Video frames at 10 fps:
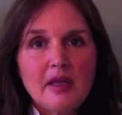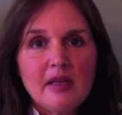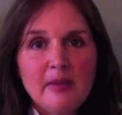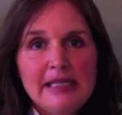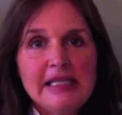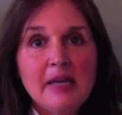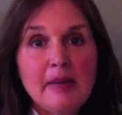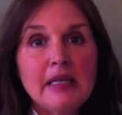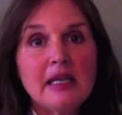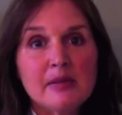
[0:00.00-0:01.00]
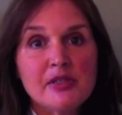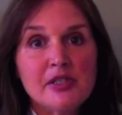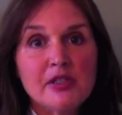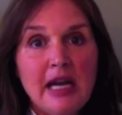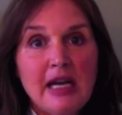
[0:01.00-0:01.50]
The Maytag man comes
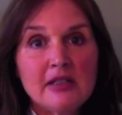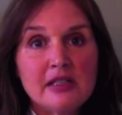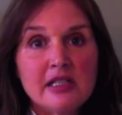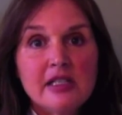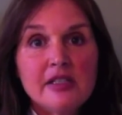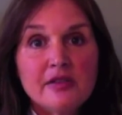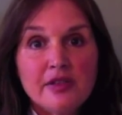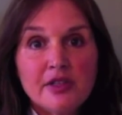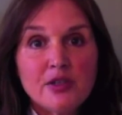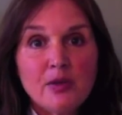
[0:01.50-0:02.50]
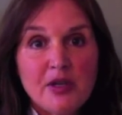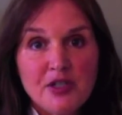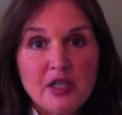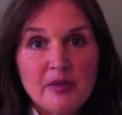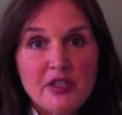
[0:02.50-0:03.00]
to your house to fix your
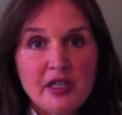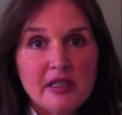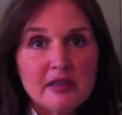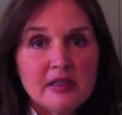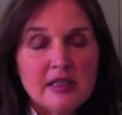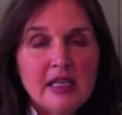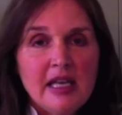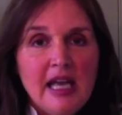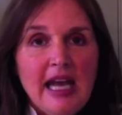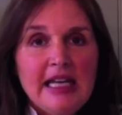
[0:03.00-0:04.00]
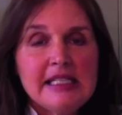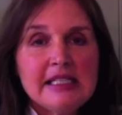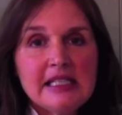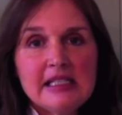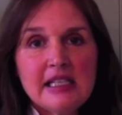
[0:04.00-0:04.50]
washing machine. And he
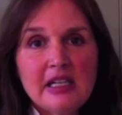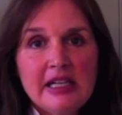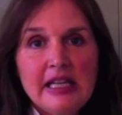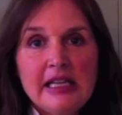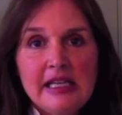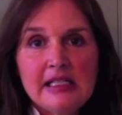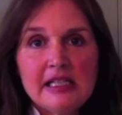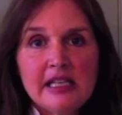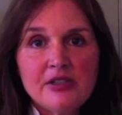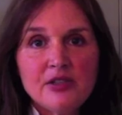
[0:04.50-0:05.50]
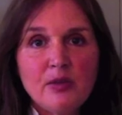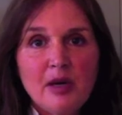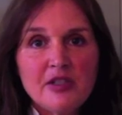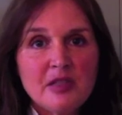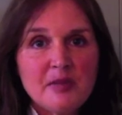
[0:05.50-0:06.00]
sits there and he leans against your
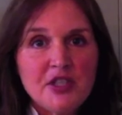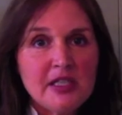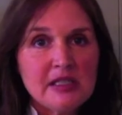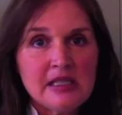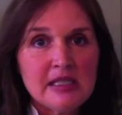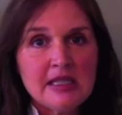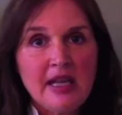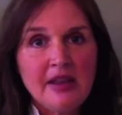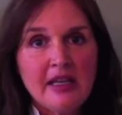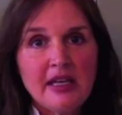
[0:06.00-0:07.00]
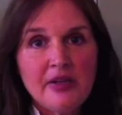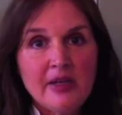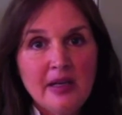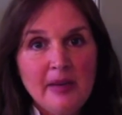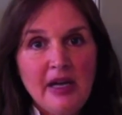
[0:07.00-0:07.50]
washing machine and does nothing. And you
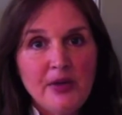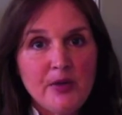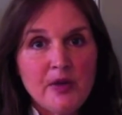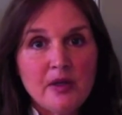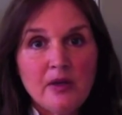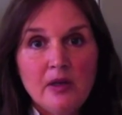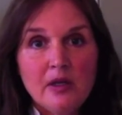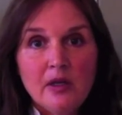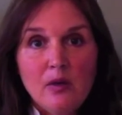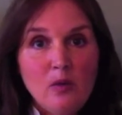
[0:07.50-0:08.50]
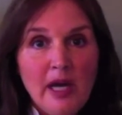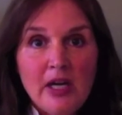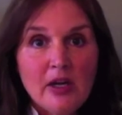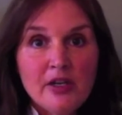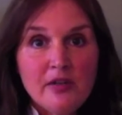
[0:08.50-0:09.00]
come out and you go, "Why
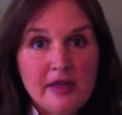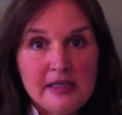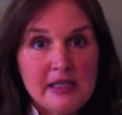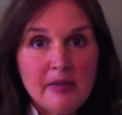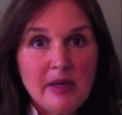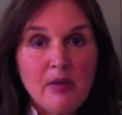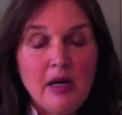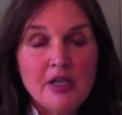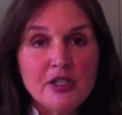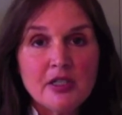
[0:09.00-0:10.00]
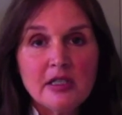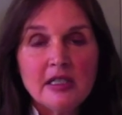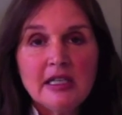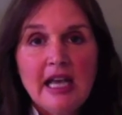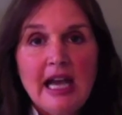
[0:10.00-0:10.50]
aren't you fixing my washer?"
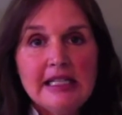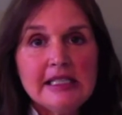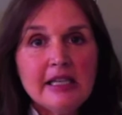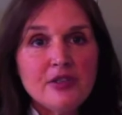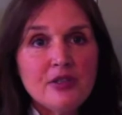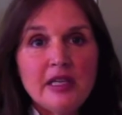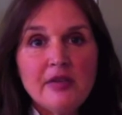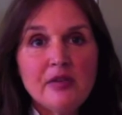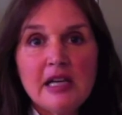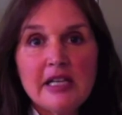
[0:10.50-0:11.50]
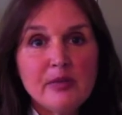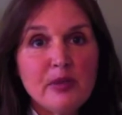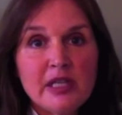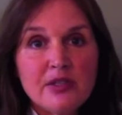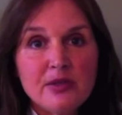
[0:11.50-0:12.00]
And he tells you that he forgot to
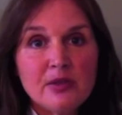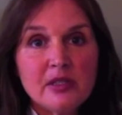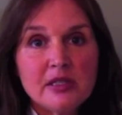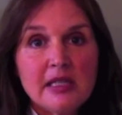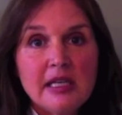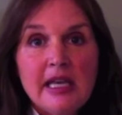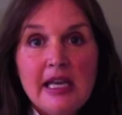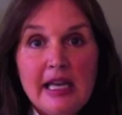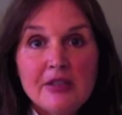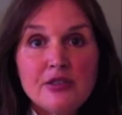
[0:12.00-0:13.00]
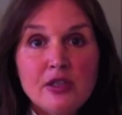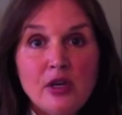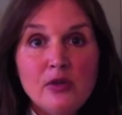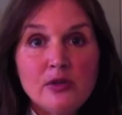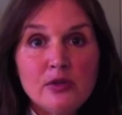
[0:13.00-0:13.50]
bring his tools. He has
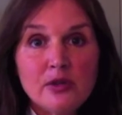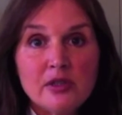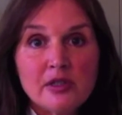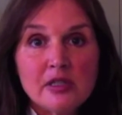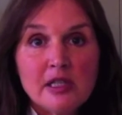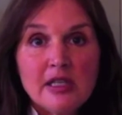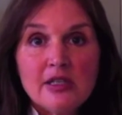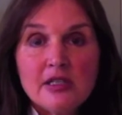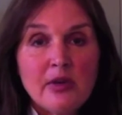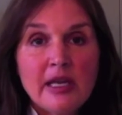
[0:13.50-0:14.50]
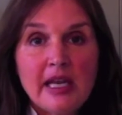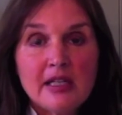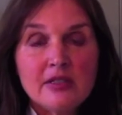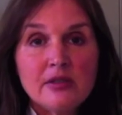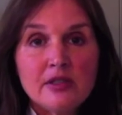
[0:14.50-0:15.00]
no tools, so he
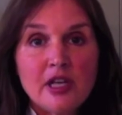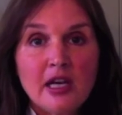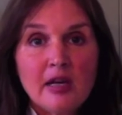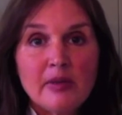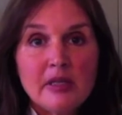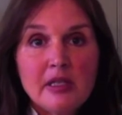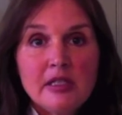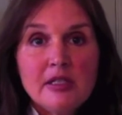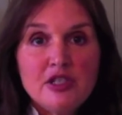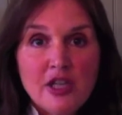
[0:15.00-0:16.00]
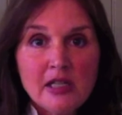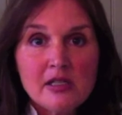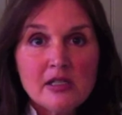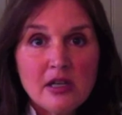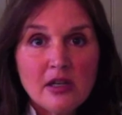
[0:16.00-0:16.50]
can't do the job.
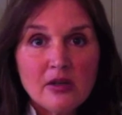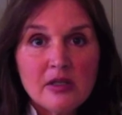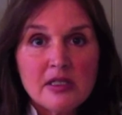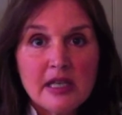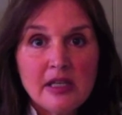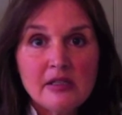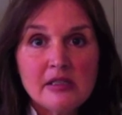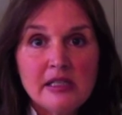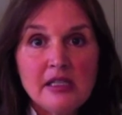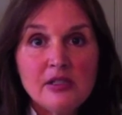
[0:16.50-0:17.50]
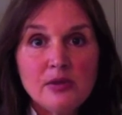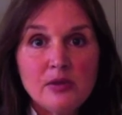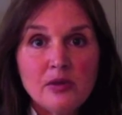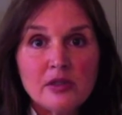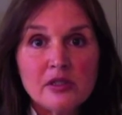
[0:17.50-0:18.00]
Just so, cells need
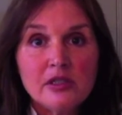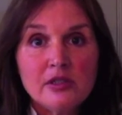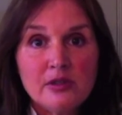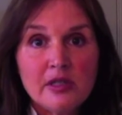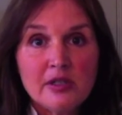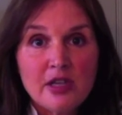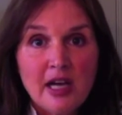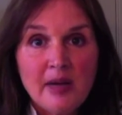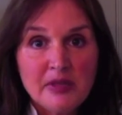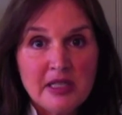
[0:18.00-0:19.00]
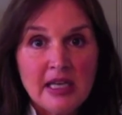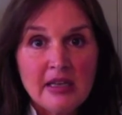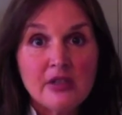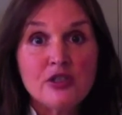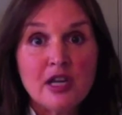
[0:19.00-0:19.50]
tools to do their jobs and get
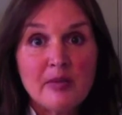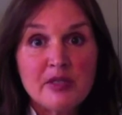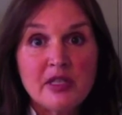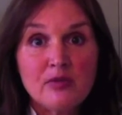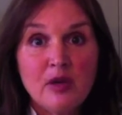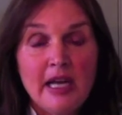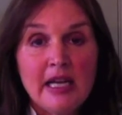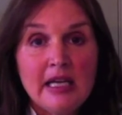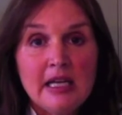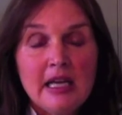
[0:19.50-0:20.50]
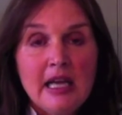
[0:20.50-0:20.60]
their jobs done right.